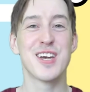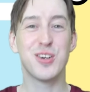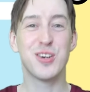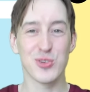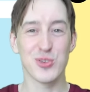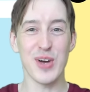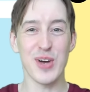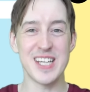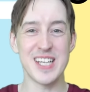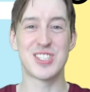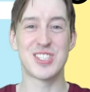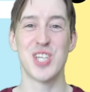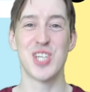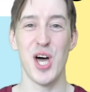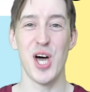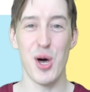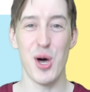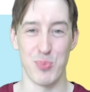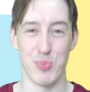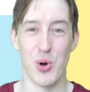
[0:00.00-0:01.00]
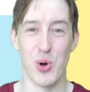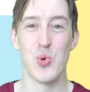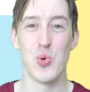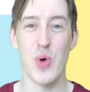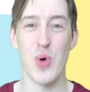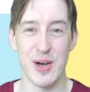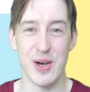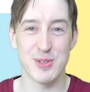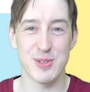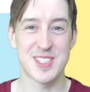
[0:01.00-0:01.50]
Great job,
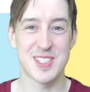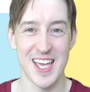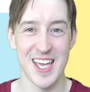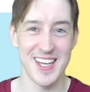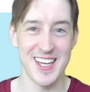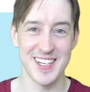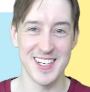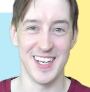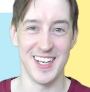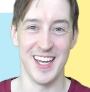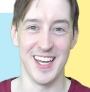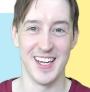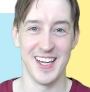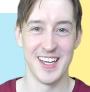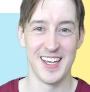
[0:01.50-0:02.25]
well done.